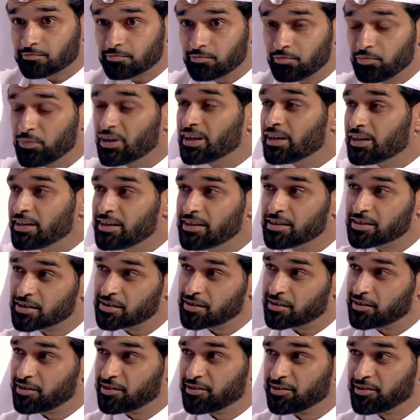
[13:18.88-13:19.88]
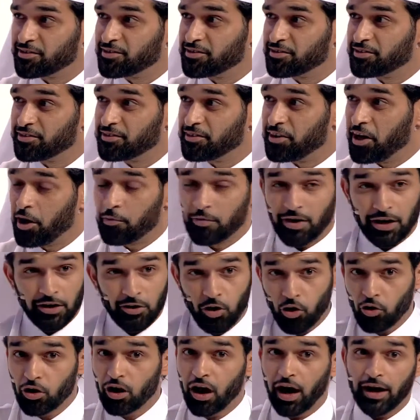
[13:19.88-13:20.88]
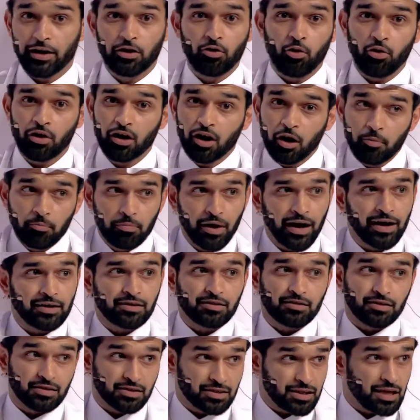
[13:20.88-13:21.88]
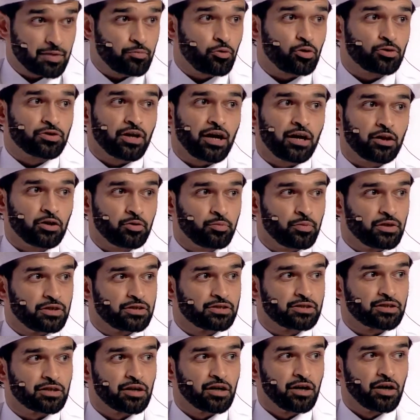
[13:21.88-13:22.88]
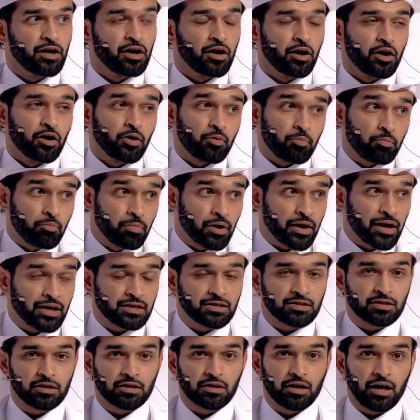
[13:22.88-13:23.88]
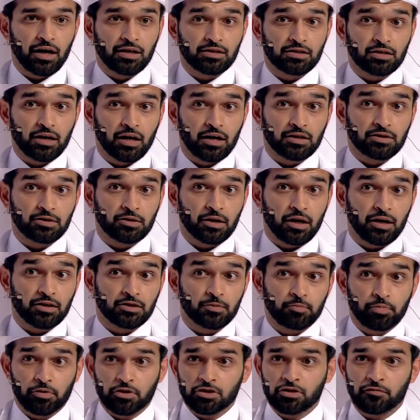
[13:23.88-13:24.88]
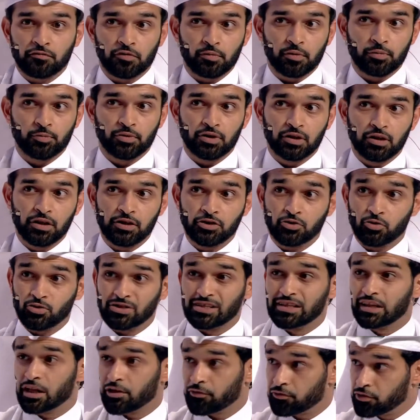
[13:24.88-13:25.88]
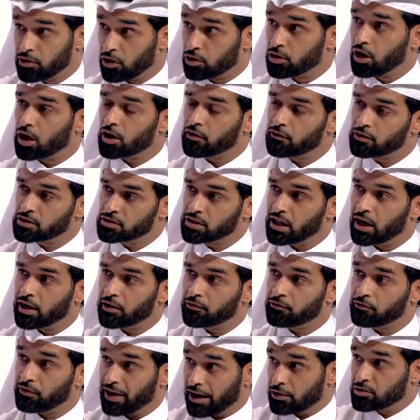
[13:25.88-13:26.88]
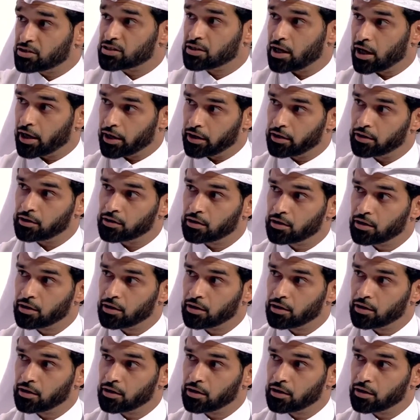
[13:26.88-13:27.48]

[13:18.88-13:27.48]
Middle East. I mean, I go and come back to the same old element, but as a person from the Middle East who's lived a lot of his life outside